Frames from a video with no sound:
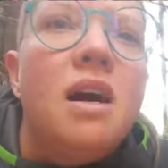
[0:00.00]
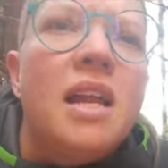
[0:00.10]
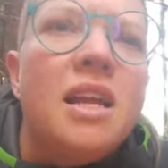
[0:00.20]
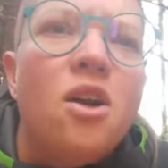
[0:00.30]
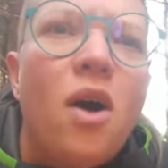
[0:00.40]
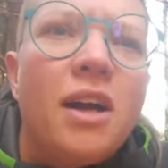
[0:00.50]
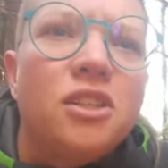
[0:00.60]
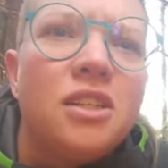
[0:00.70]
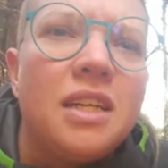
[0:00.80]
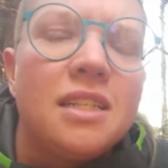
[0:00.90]
I don't
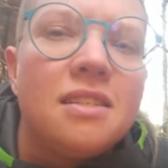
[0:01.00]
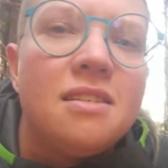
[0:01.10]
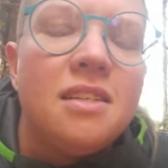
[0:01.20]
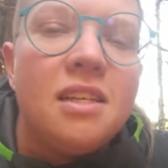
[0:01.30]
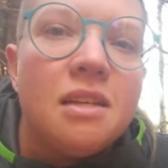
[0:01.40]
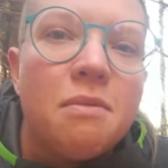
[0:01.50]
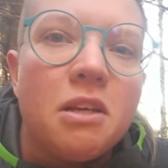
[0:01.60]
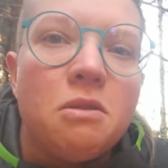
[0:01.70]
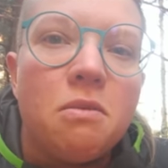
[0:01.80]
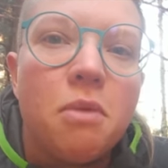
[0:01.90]
actually think it's the city that
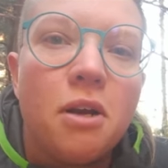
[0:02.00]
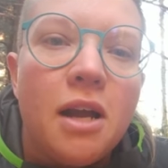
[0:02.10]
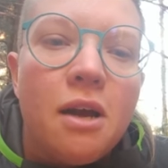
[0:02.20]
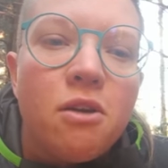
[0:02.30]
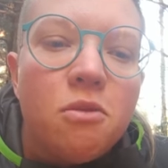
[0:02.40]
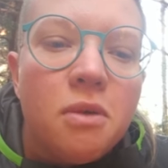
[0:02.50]
makes you burned out